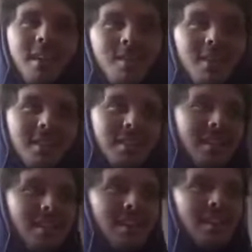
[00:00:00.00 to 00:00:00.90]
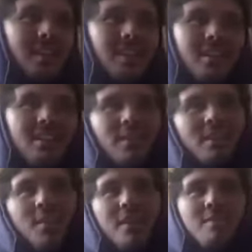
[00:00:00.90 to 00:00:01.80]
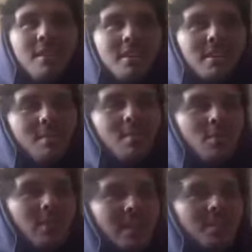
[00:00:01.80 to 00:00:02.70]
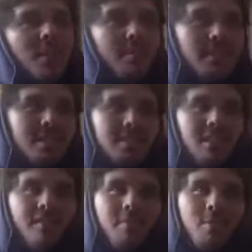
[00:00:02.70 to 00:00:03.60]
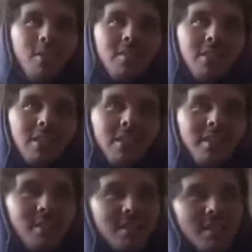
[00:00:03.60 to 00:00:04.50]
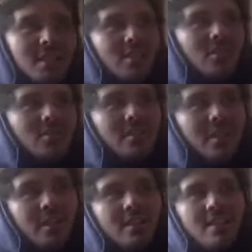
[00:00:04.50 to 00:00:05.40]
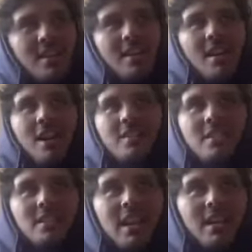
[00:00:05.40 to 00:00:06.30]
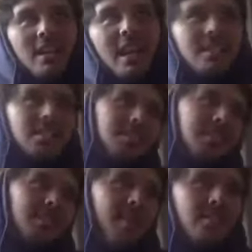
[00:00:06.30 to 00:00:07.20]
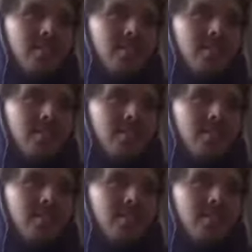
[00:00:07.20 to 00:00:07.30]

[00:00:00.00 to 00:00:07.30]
mean, it's it's funny because I mean we're doing like small business stuff, but we're, we're learning about CEOs and I took a lot last semester.